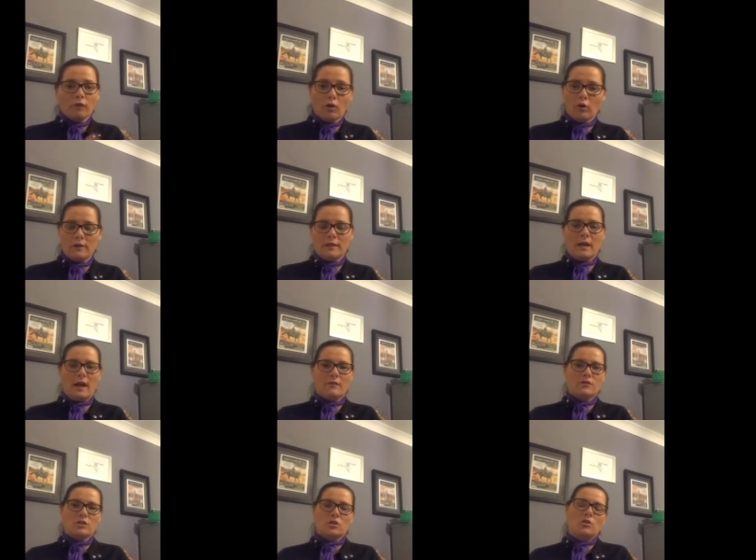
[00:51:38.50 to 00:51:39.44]
4 in the
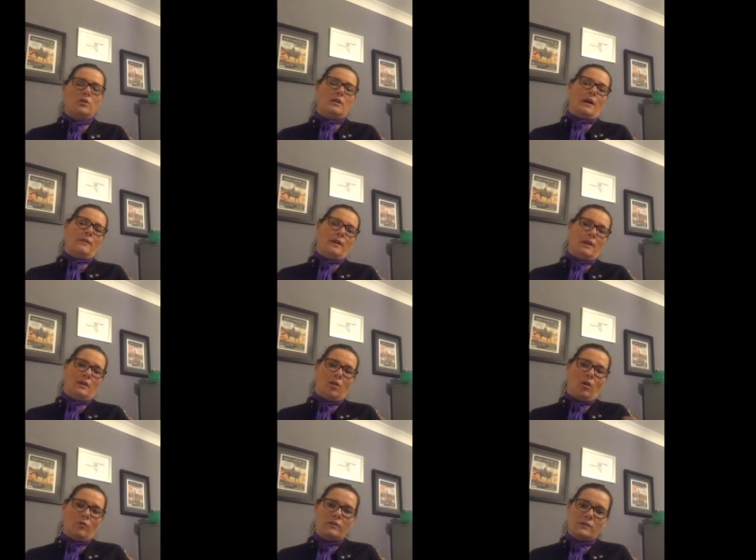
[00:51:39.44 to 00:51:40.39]
afternoon, and then
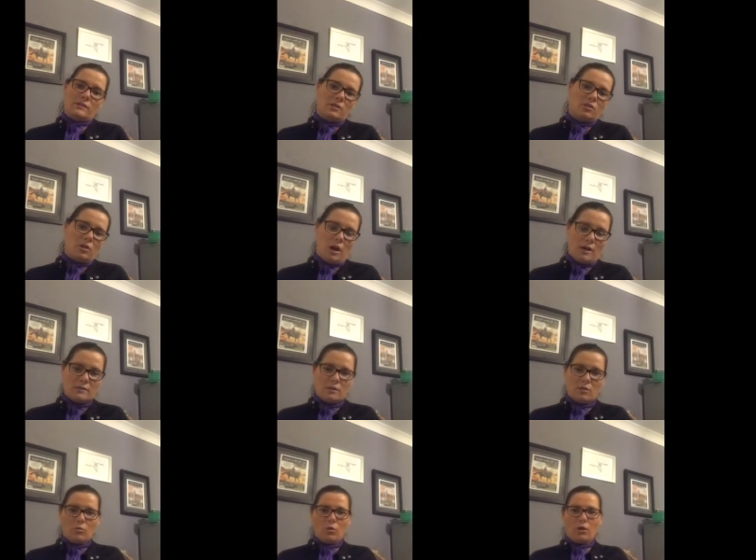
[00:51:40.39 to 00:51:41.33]
obviously you guys
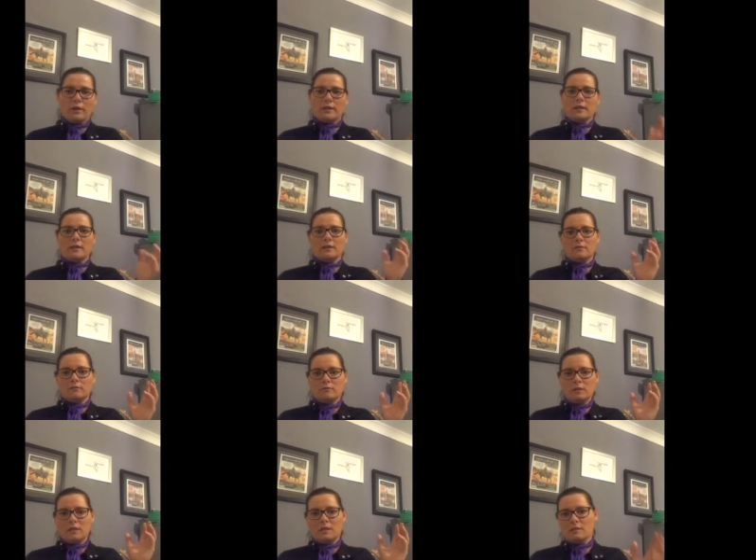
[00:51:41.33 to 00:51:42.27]
that are working
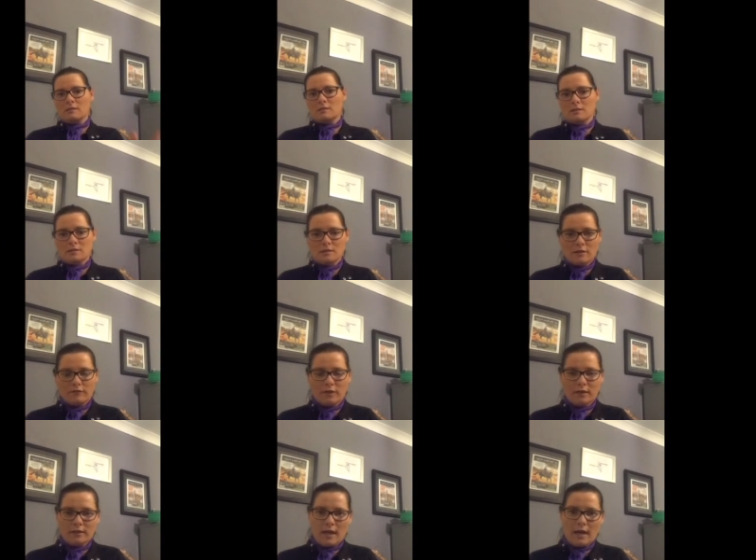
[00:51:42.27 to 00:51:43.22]
and kids and stuff
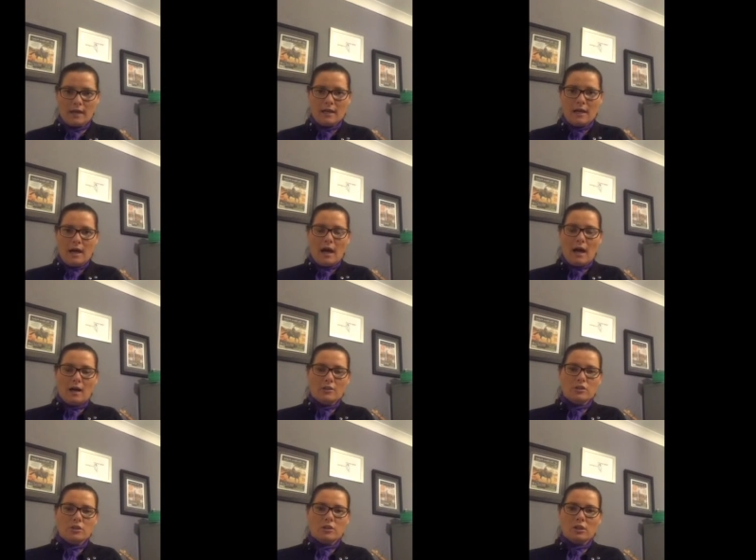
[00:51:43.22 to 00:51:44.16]
like that,
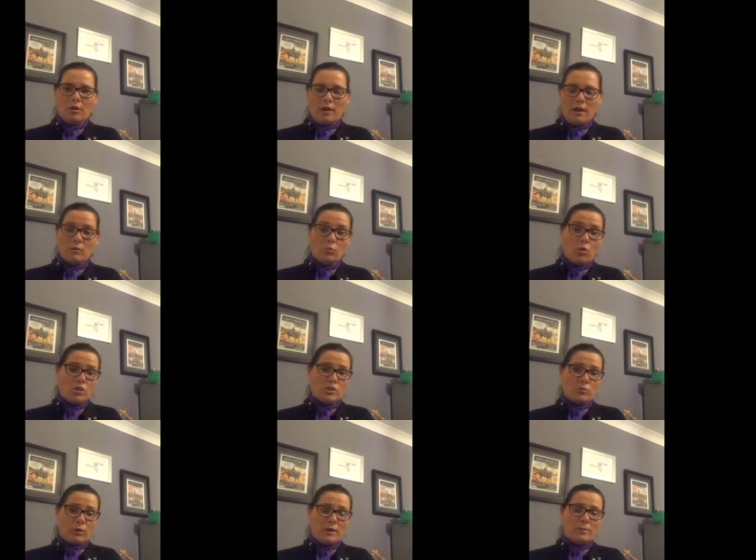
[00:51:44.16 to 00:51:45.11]
you can go ahead and watch
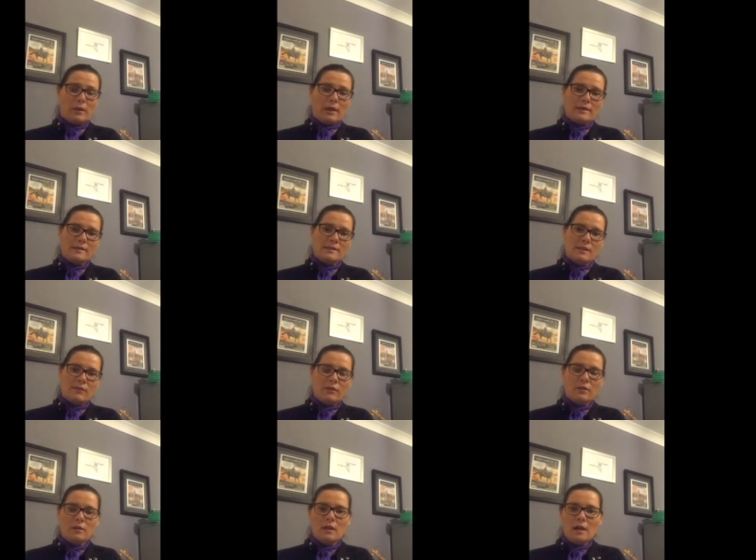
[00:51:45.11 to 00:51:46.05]
the replay at
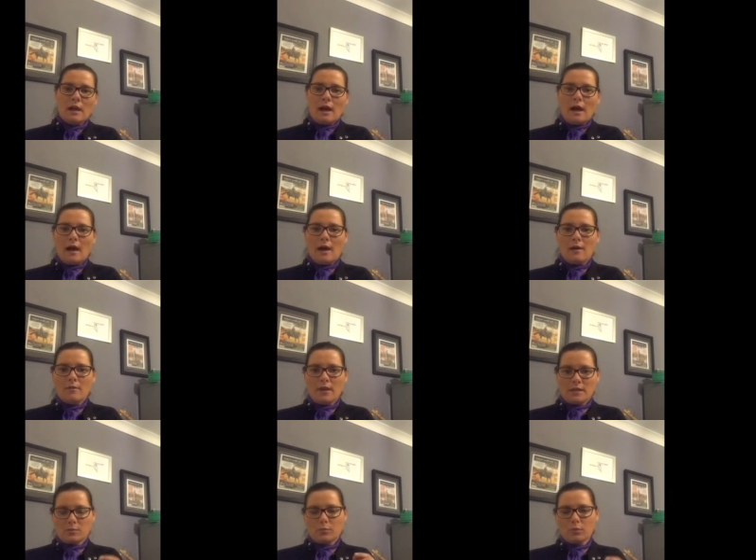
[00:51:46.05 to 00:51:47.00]
7.
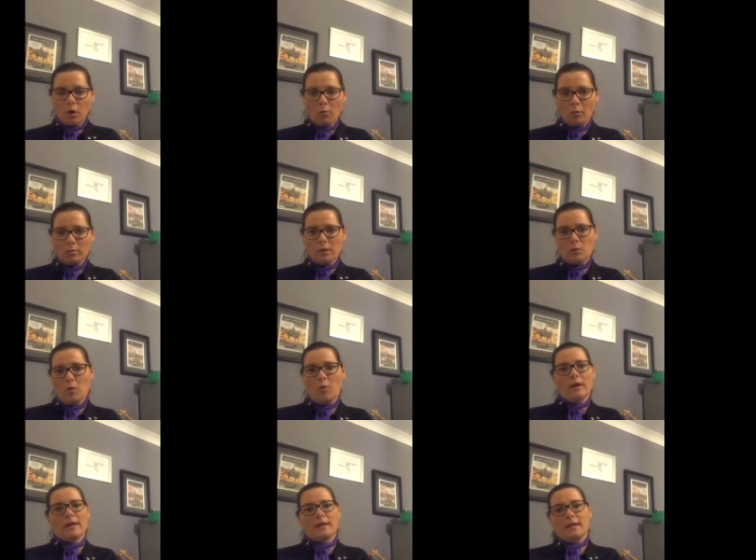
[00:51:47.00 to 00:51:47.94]
That's probably what
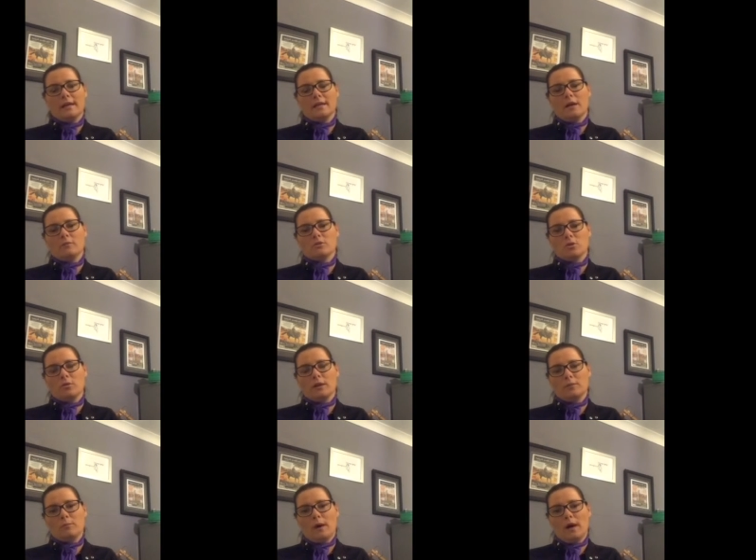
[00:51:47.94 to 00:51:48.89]
we're going to end up
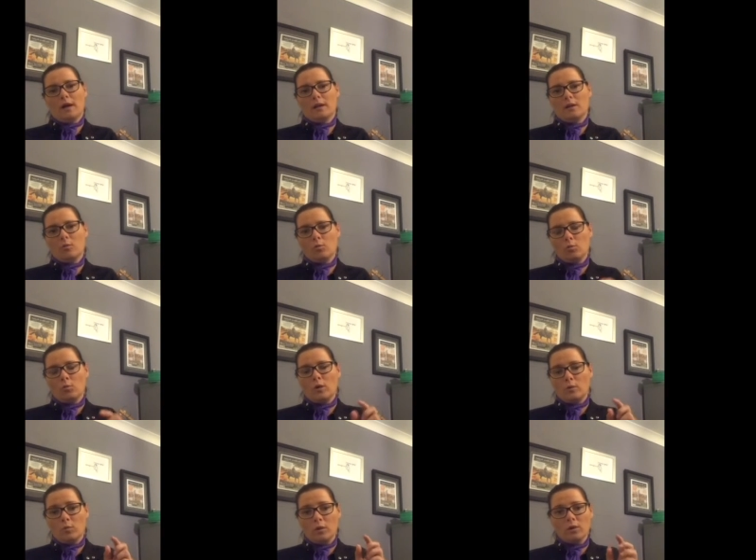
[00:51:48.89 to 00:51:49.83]
doing, but I
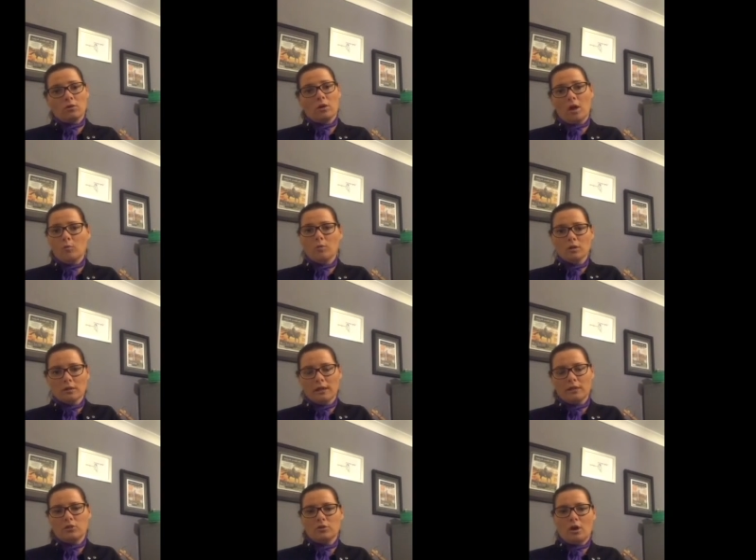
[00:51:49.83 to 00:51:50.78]
will
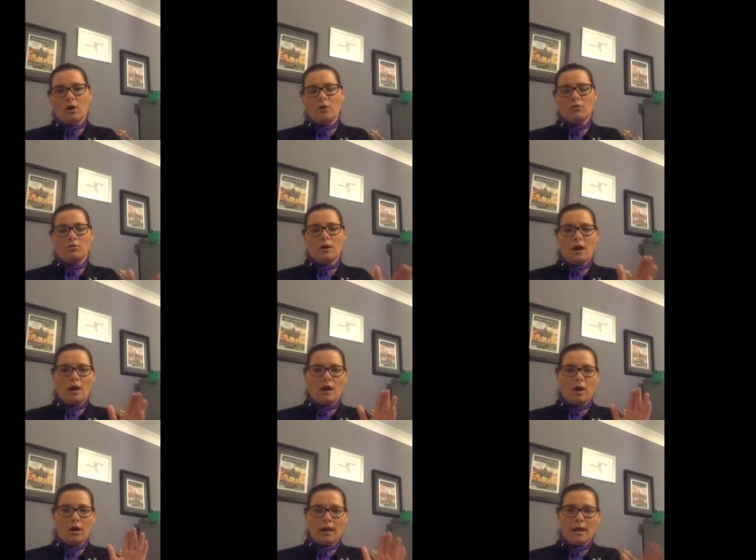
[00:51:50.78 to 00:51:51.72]
let you know.
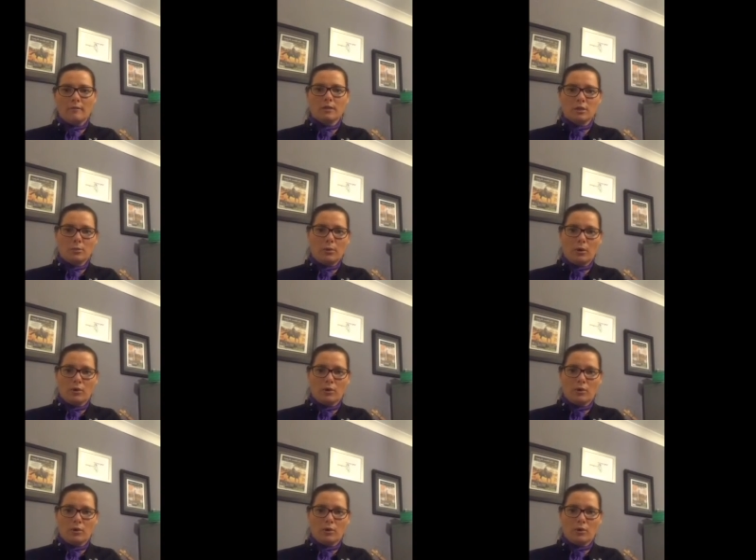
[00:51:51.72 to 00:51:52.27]
I am going